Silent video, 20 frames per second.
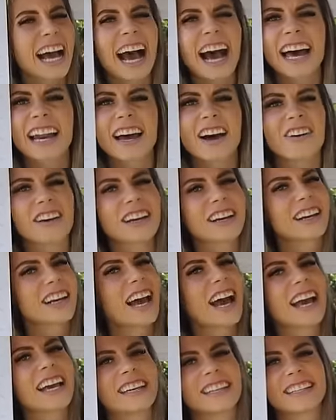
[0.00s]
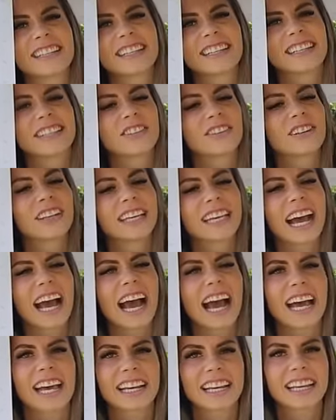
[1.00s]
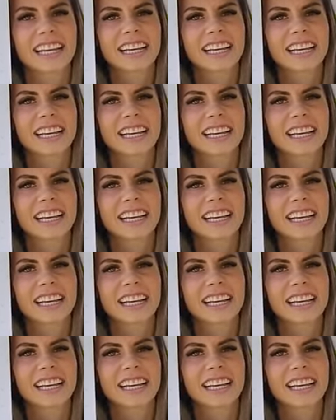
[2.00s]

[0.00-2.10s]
hot out here, guys. It's really hot.